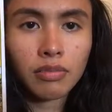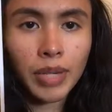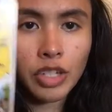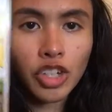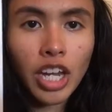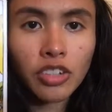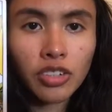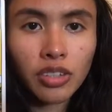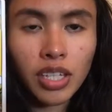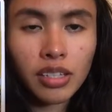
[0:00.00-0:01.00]
by
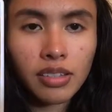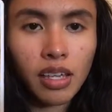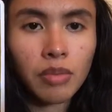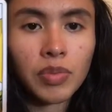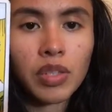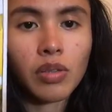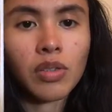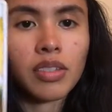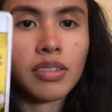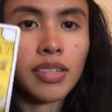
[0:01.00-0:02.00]
changing things up. So
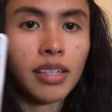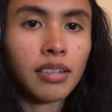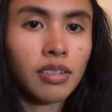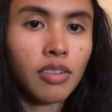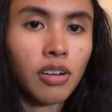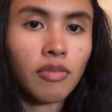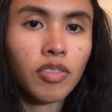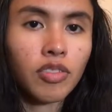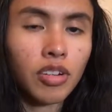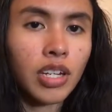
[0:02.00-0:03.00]
this is like the start of the
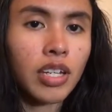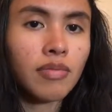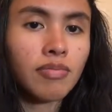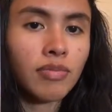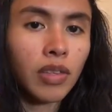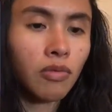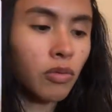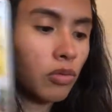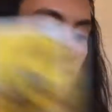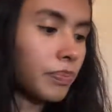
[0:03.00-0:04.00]
journey, the
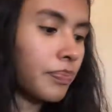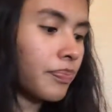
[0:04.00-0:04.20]
Fool.